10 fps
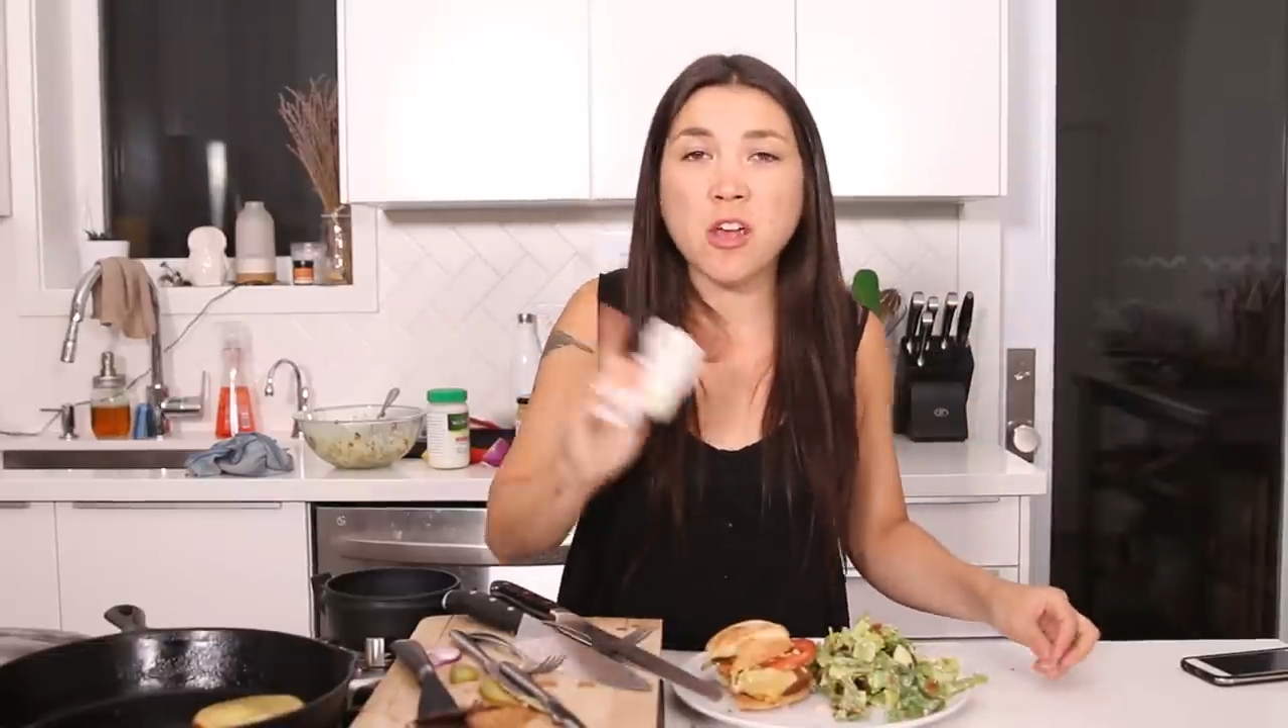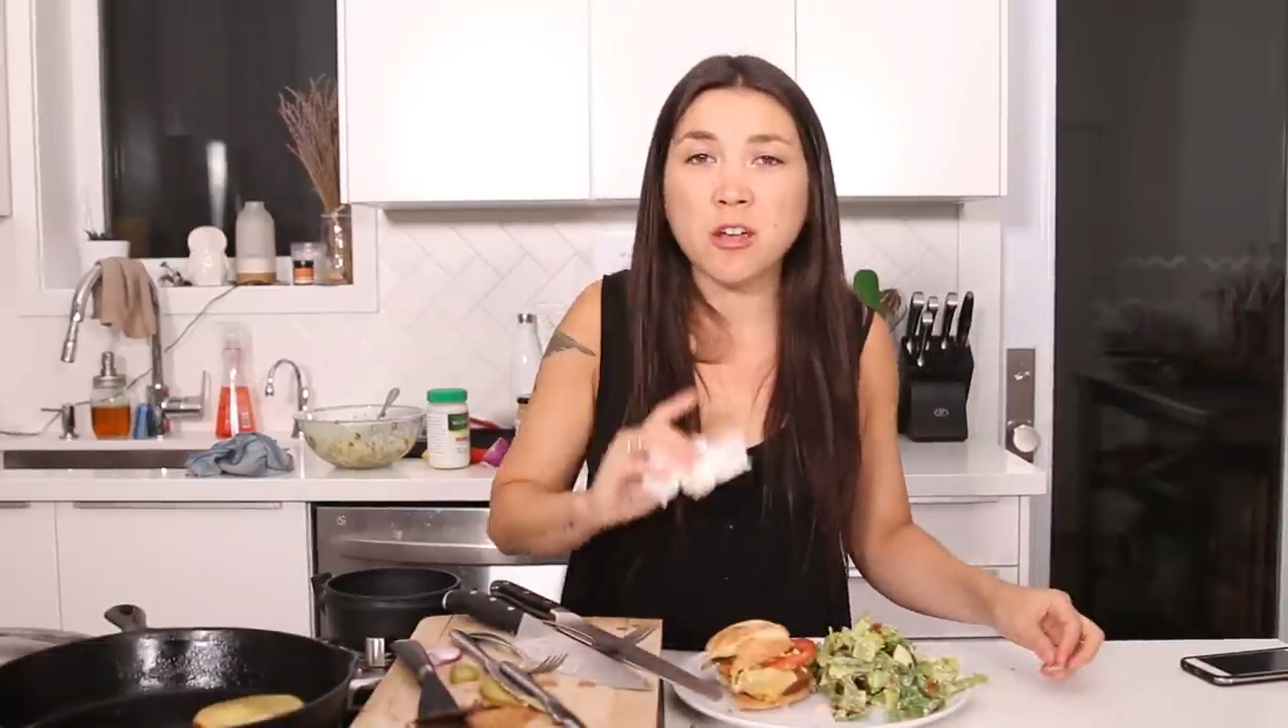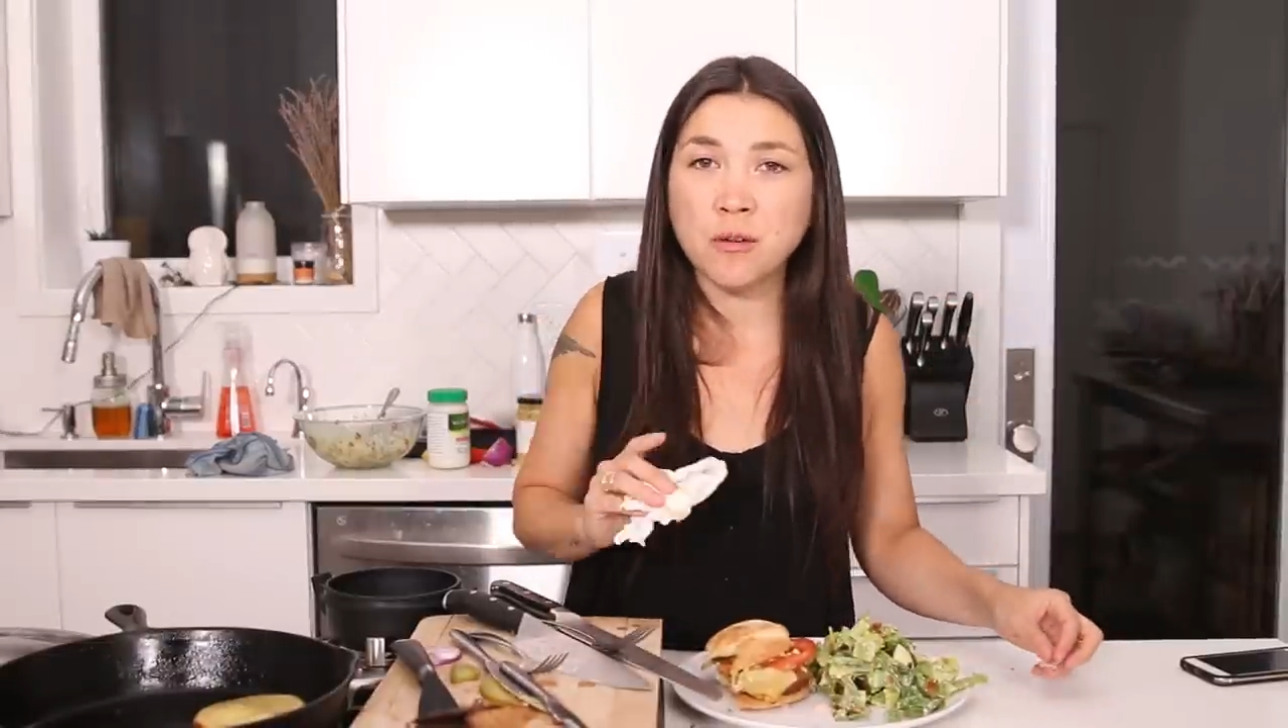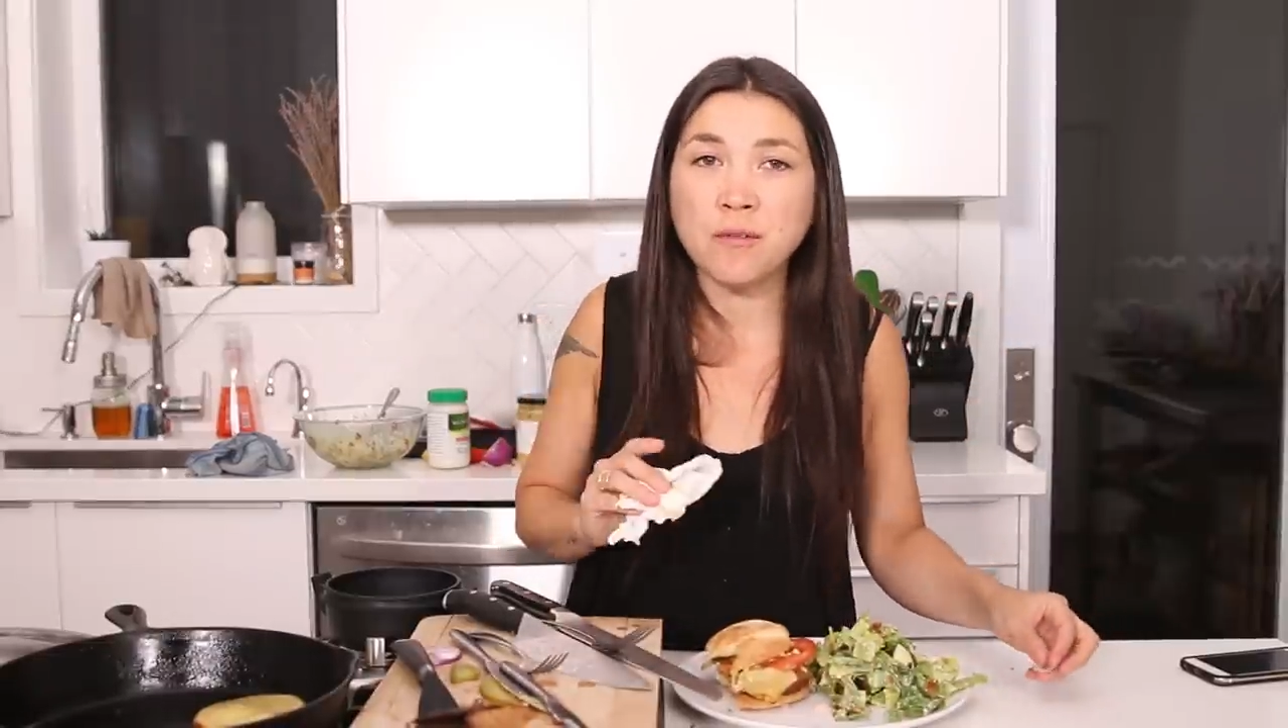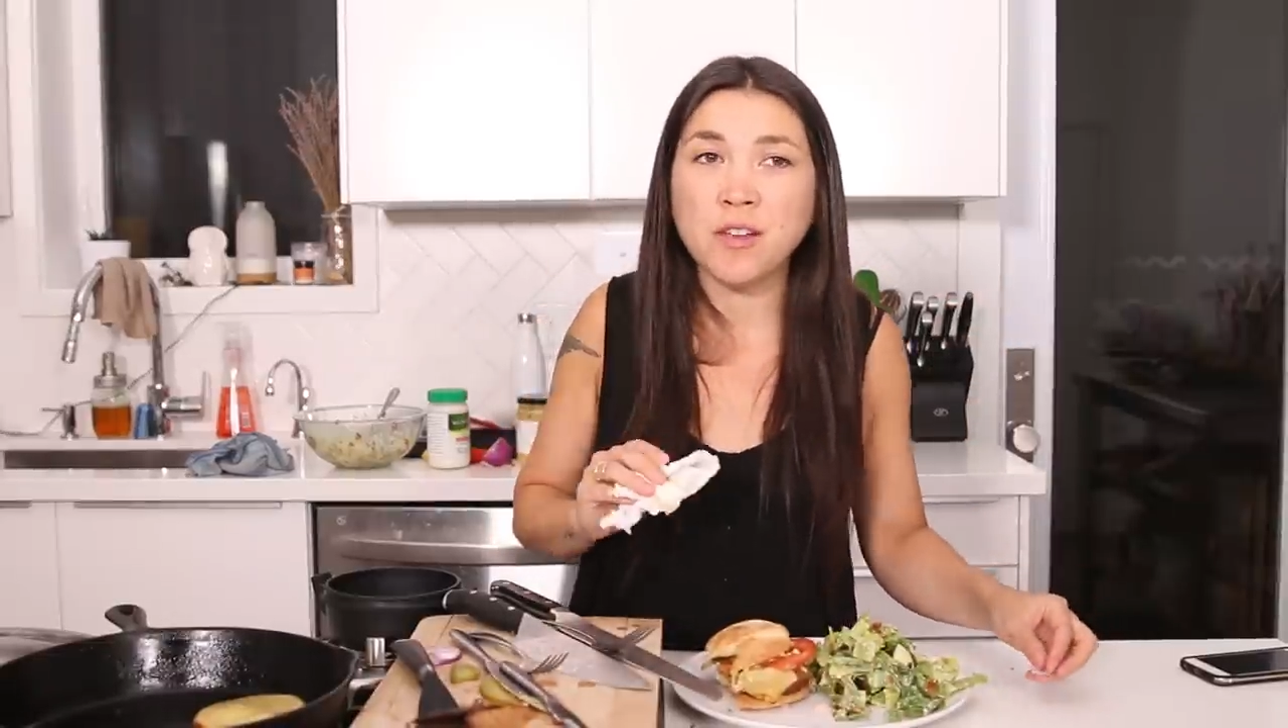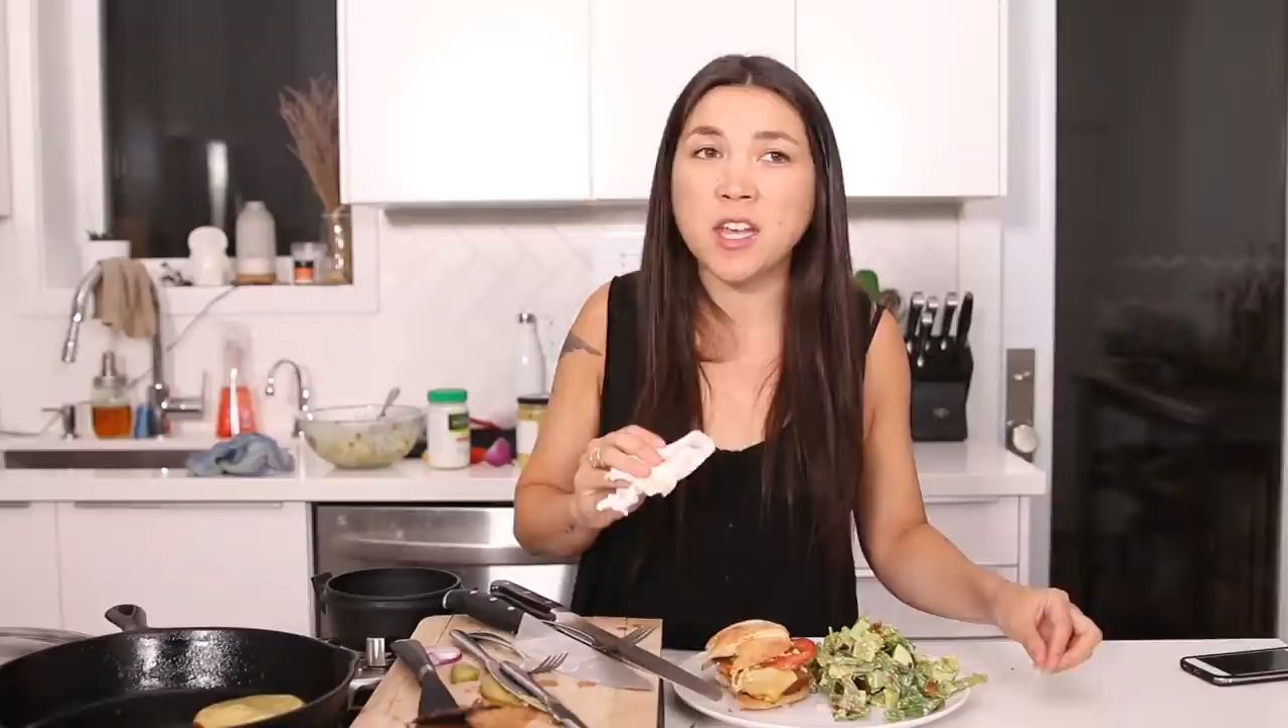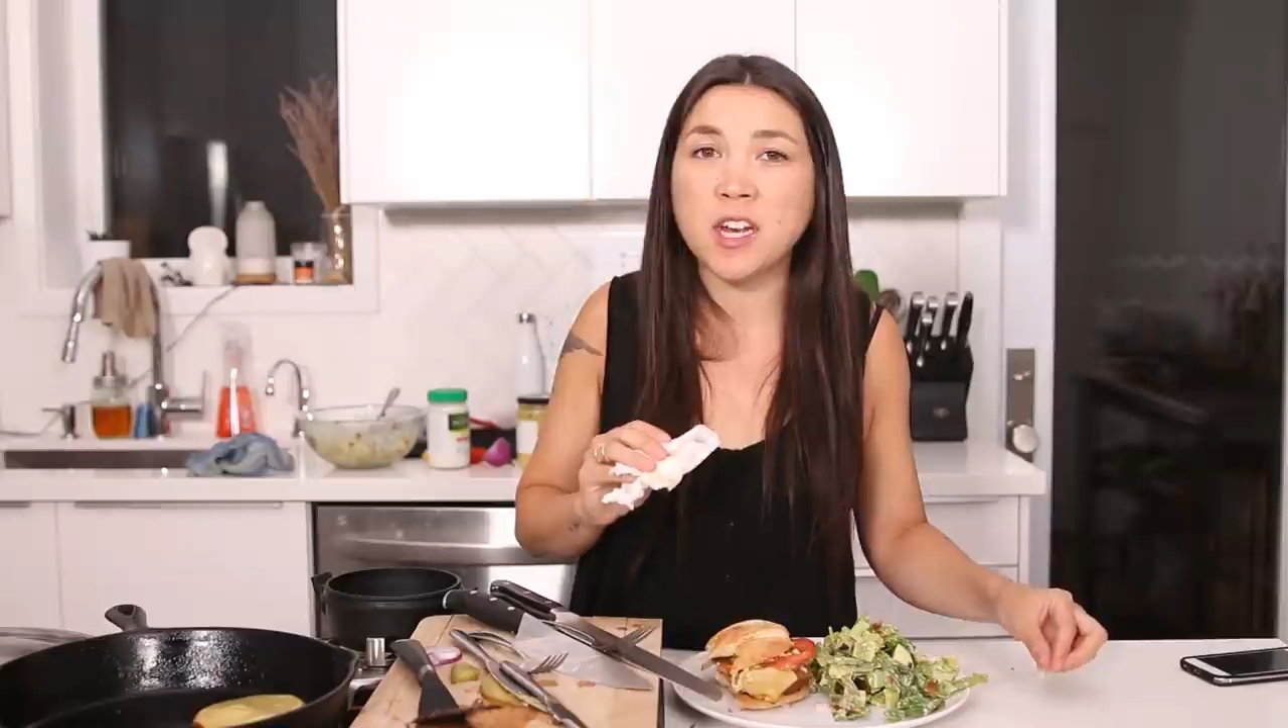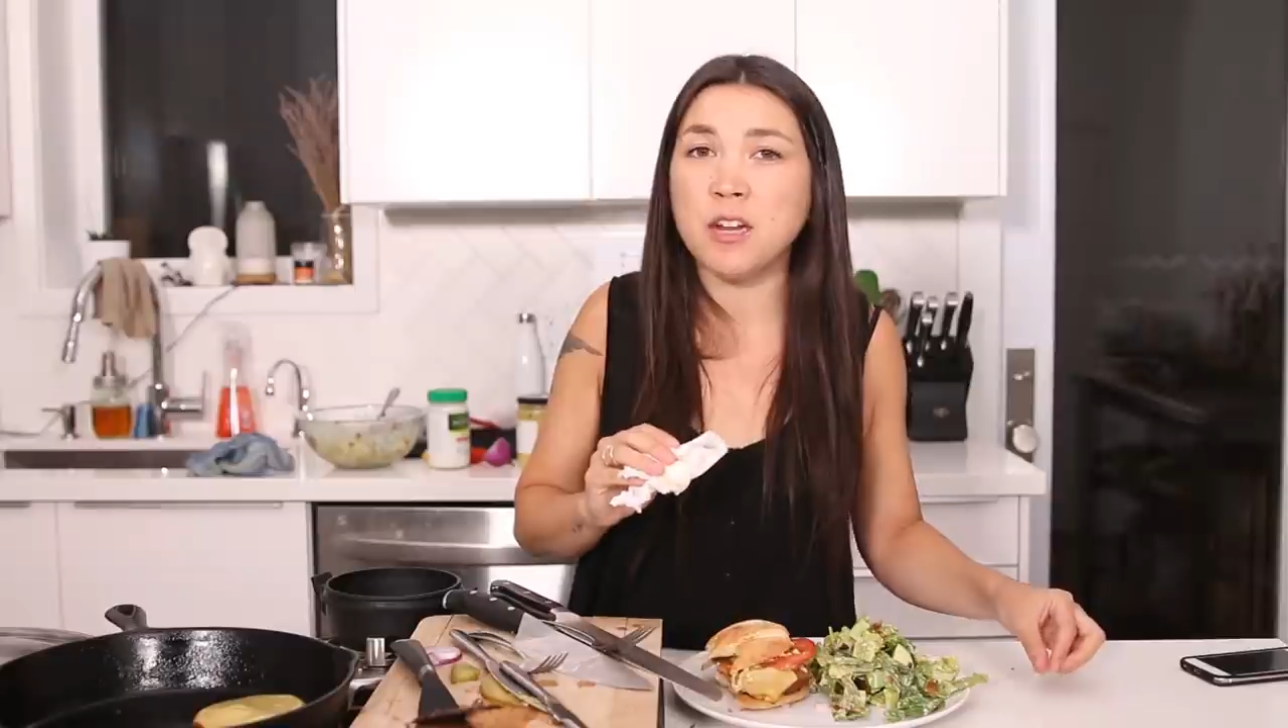not go vegan